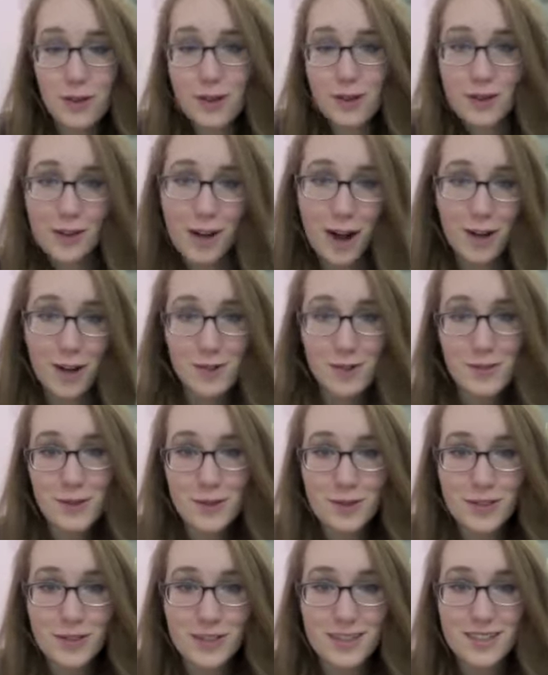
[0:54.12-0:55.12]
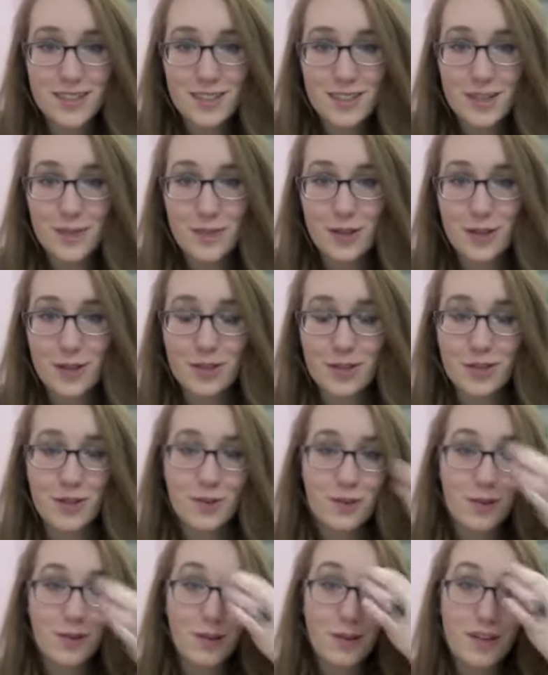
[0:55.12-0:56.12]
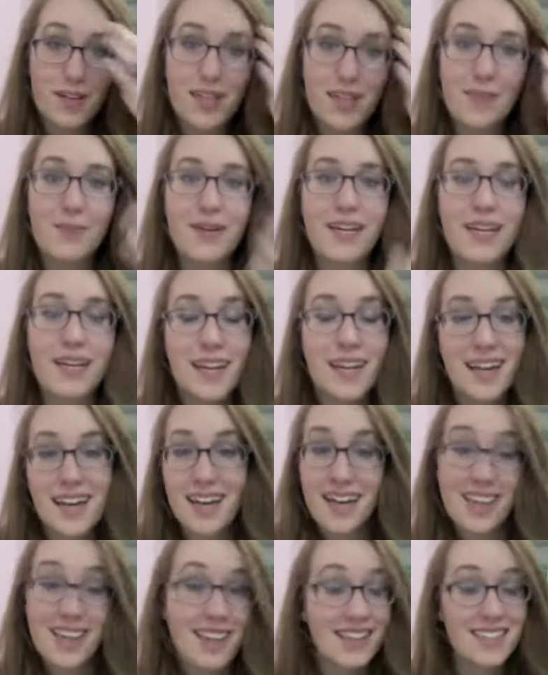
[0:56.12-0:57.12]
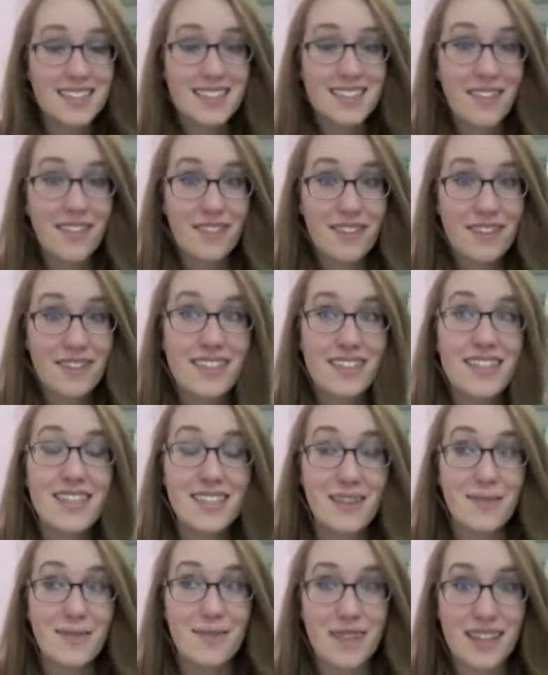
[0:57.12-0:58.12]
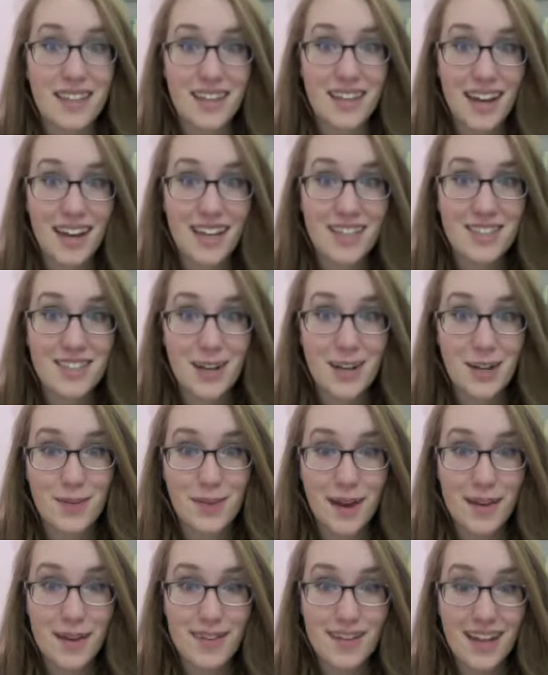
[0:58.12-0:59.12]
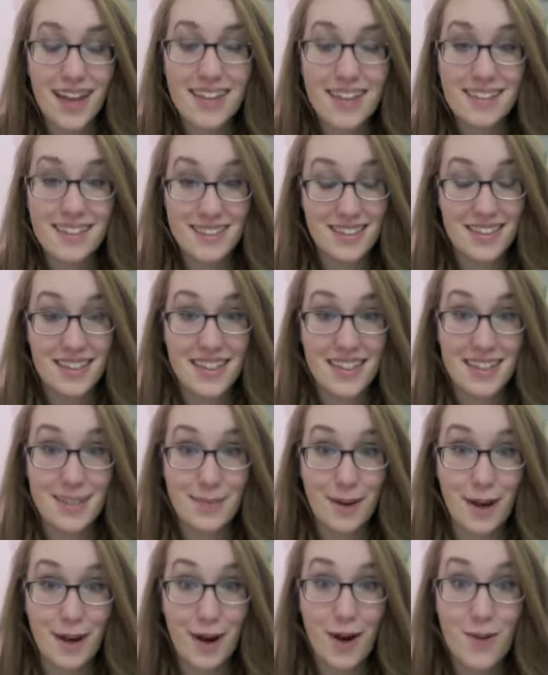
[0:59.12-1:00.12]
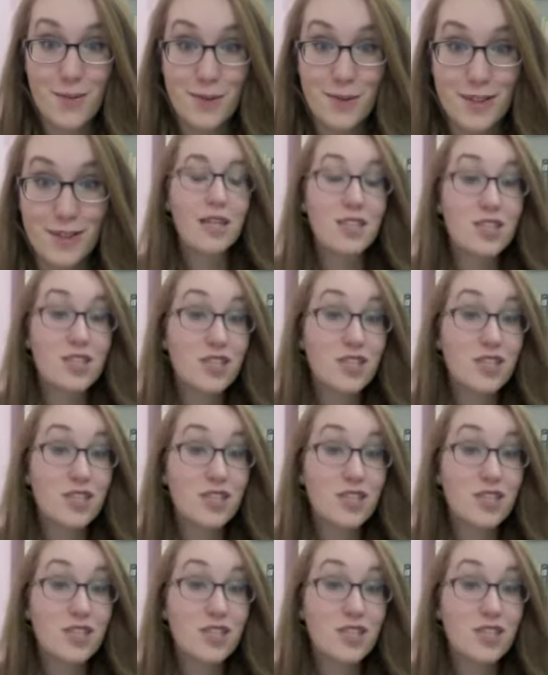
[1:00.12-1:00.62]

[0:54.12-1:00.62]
contribution to the booktube community, but that's definitely something that I can talk about endlessly as my art books.